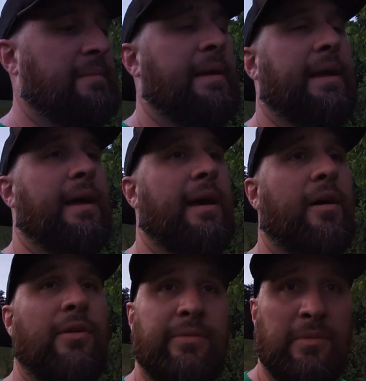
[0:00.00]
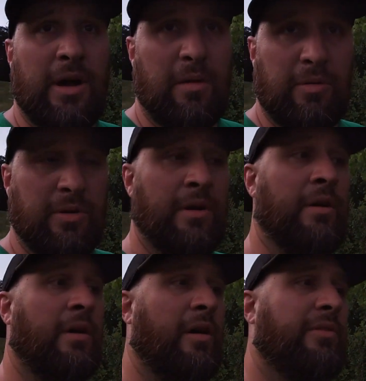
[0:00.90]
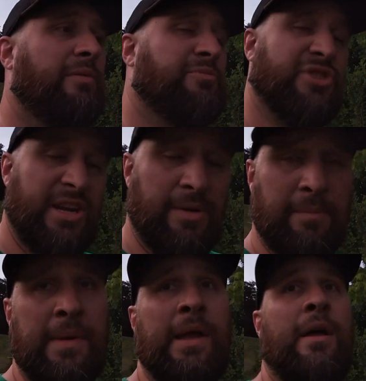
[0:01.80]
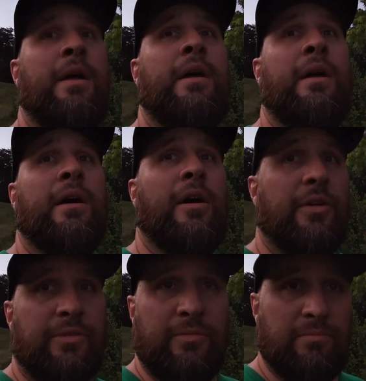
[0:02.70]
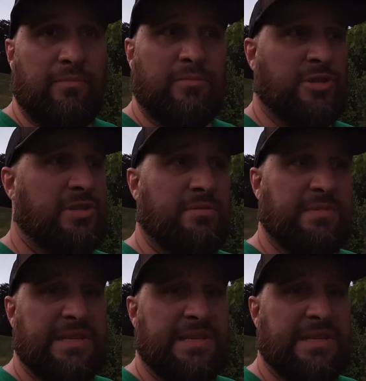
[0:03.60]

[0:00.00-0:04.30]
And they make awesome cobbler, awesome jam, awesome just